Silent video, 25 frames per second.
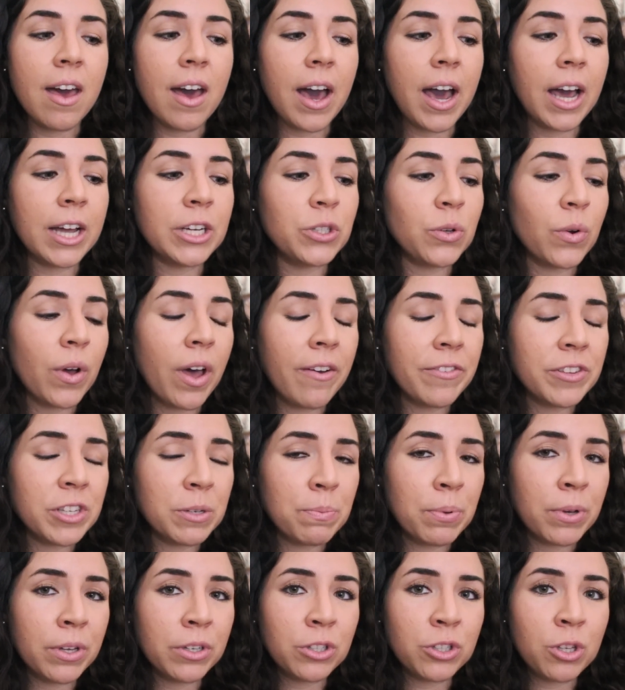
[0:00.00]
I don't have
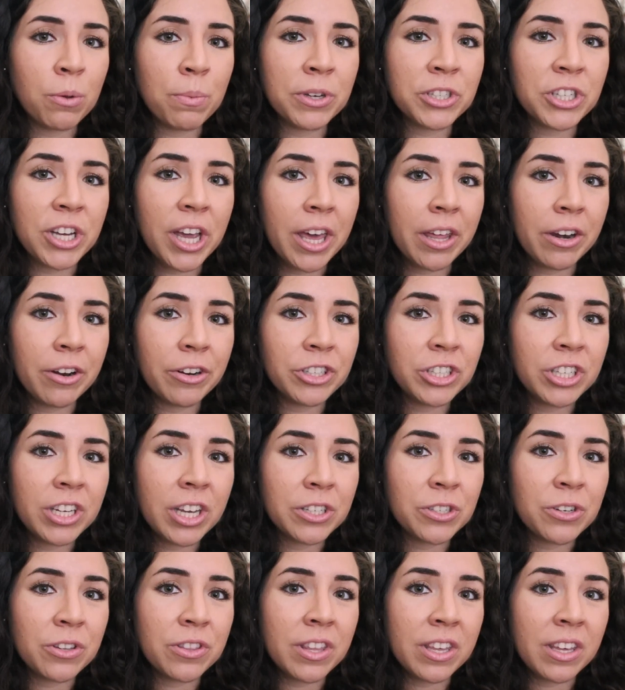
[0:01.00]
to put so much energy
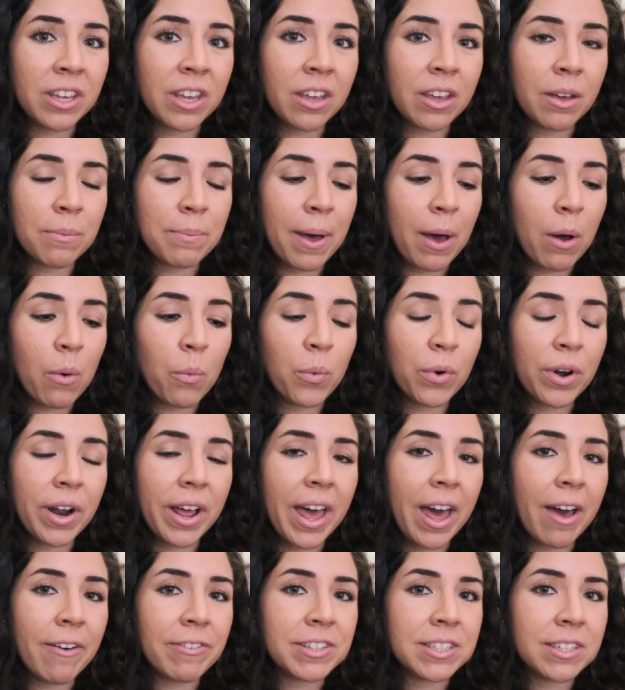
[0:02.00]
into thinking about what
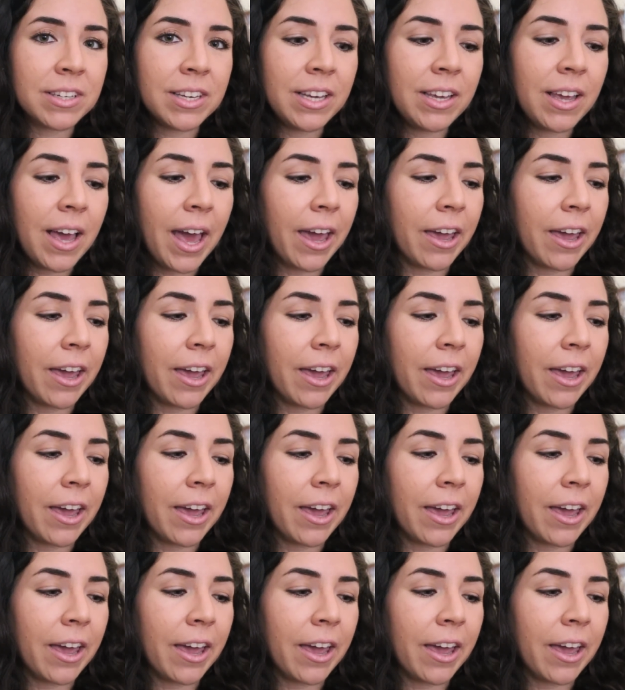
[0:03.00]
I have to eat.